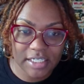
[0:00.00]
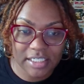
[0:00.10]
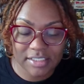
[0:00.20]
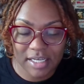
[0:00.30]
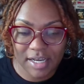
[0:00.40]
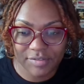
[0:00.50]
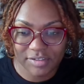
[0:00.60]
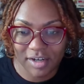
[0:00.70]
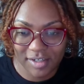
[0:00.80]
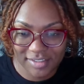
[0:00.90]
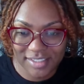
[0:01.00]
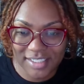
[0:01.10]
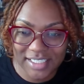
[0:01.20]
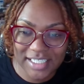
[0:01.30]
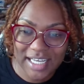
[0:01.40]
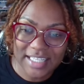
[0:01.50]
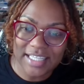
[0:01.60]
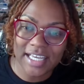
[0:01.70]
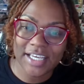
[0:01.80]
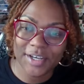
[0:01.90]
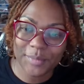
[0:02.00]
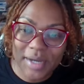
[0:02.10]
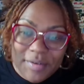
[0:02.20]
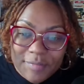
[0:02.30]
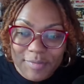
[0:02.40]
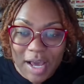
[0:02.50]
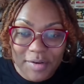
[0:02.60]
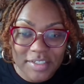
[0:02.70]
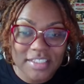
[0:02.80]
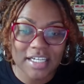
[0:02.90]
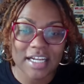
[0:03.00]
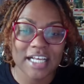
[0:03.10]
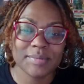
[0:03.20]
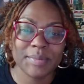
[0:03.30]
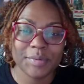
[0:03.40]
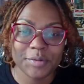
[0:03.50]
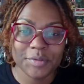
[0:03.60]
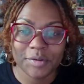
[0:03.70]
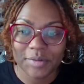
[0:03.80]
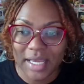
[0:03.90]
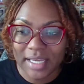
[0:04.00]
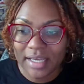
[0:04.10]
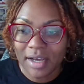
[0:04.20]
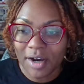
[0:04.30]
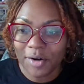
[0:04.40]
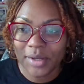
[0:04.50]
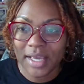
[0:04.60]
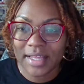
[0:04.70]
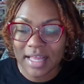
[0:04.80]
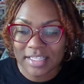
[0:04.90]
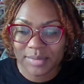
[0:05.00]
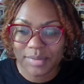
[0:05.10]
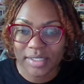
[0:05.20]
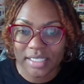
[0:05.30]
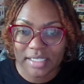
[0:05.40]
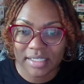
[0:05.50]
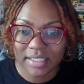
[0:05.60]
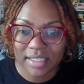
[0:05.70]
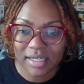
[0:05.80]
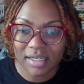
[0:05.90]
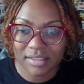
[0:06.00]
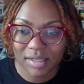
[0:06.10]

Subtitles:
because I have a heart. Thank you. We're giving flowers to the nice people who donate. Oh yeah, that's pretty. I